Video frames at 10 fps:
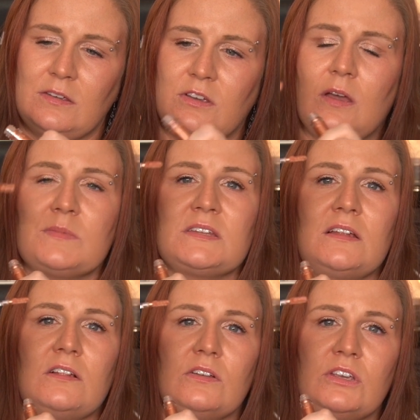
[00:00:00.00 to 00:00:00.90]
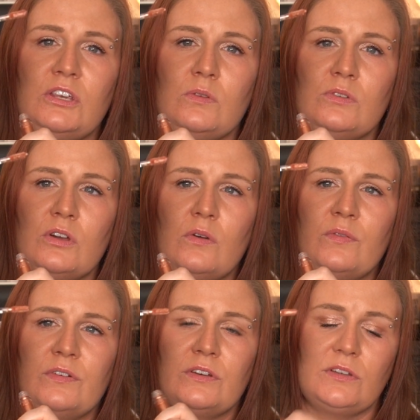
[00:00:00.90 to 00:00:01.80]
Comes in a little cute doe
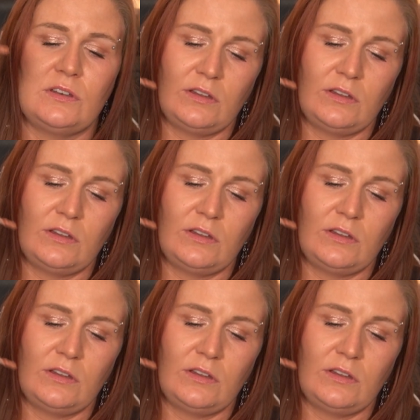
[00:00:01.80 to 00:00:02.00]
foot.